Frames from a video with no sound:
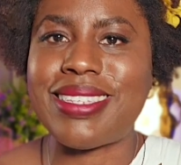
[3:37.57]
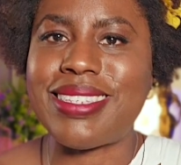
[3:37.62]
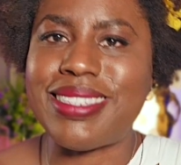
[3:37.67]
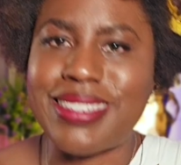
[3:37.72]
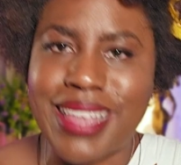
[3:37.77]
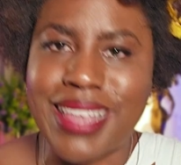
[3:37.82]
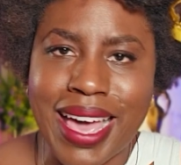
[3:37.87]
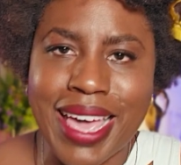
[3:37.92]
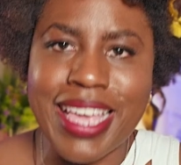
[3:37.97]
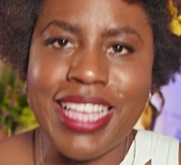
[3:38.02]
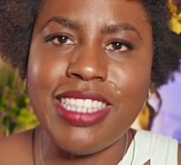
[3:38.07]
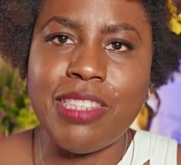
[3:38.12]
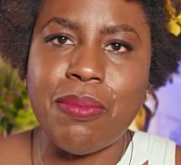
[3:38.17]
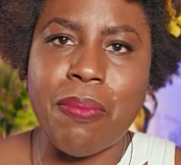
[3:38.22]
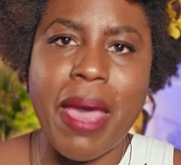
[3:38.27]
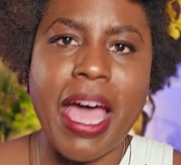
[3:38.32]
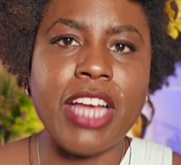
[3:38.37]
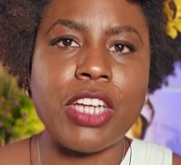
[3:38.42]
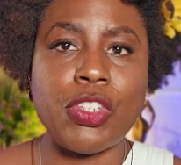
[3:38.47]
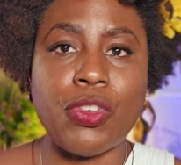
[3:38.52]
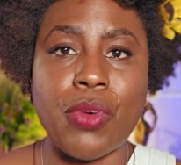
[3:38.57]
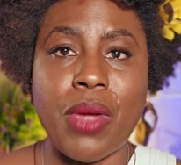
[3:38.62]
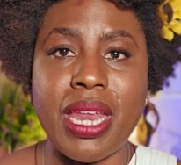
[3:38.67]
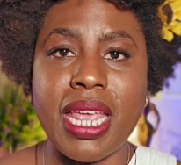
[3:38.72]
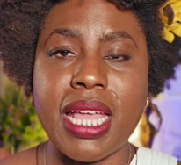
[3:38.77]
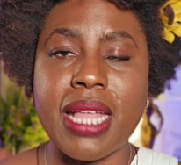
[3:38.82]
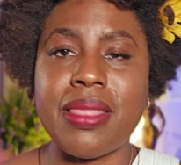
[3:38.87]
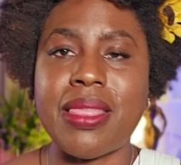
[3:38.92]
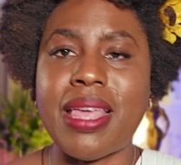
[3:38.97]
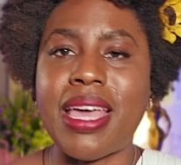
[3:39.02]
science-backed
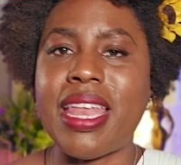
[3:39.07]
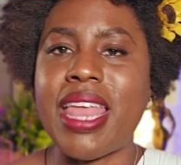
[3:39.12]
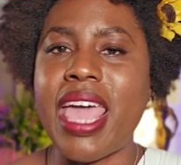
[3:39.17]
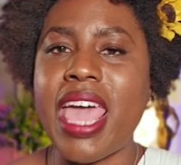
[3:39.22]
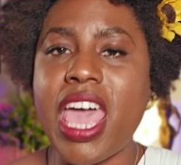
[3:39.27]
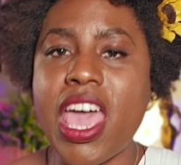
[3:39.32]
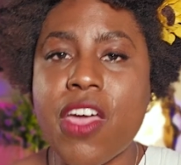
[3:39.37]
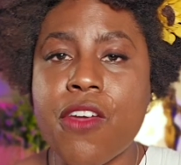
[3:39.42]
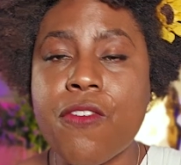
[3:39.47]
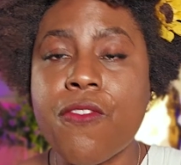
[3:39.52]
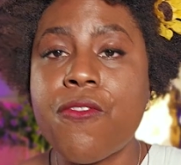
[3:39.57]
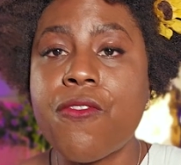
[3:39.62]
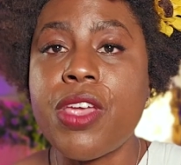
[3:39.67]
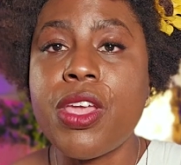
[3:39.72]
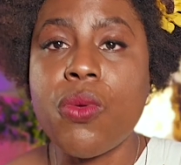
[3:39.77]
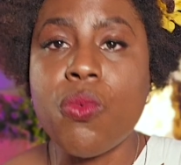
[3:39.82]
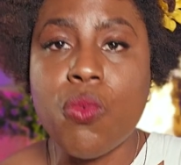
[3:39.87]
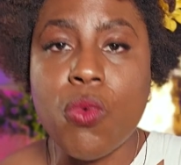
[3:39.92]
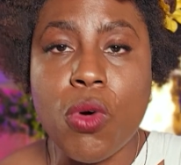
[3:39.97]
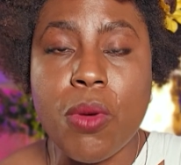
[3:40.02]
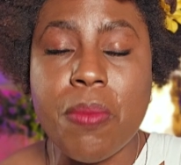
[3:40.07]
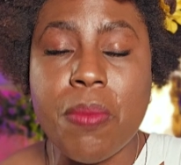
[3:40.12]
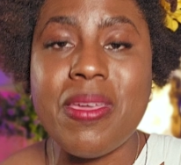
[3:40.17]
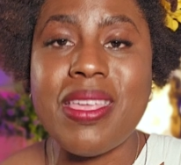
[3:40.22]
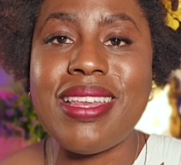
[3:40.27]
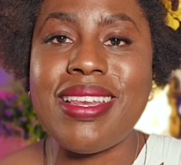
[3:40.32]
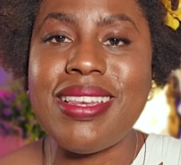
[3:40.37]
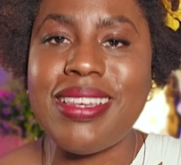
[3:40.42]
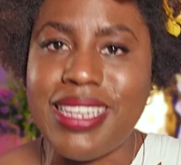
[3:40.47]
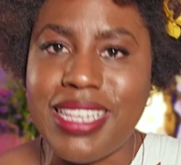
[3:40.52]
training that every
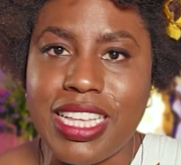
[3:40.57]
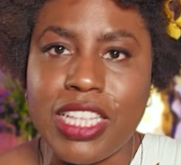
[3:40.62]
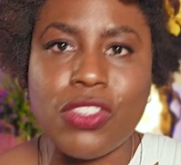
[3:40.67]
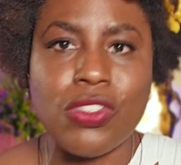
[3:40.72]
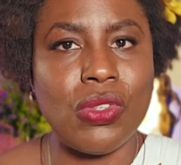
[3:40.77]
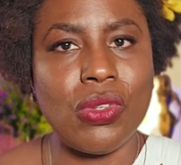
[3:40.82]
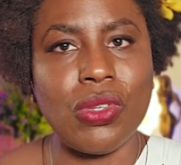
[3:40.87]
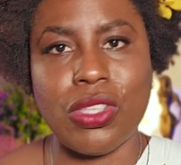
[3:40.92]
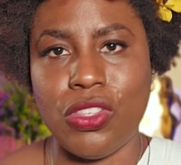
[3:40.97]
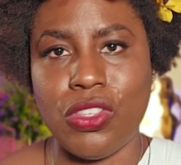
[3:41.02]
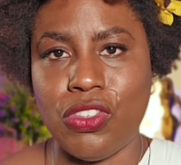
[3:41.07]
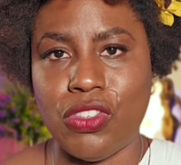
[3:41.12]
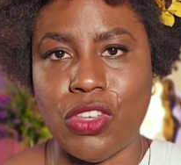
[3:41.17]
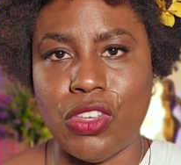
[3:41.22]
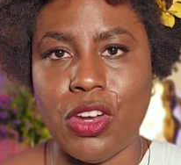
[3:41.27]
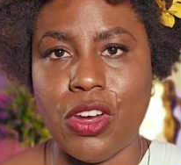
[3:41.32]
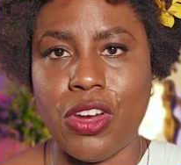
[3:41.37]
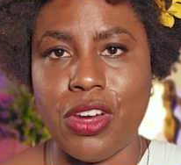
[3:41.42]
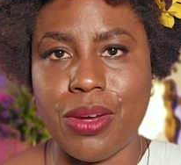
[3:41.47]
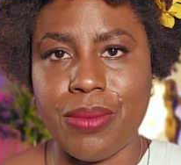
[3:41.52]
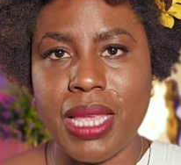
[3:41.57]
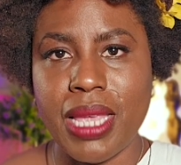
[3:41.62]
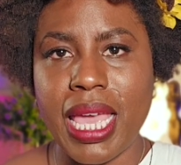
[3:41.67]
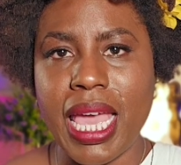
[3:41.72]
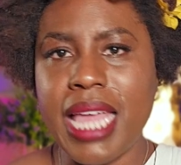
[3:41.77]
woman needs to consider.